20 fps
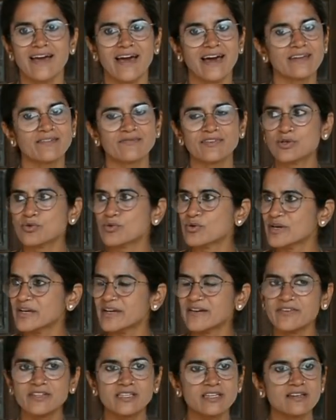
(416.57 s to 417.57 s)
and we know
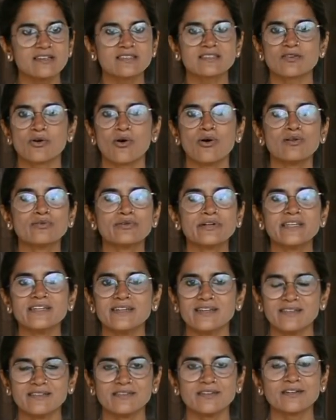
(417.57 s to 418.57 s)
everything is
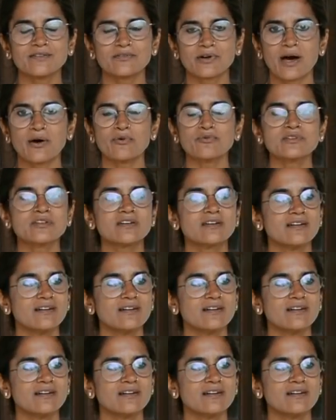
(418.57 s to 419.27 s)
already in the ground,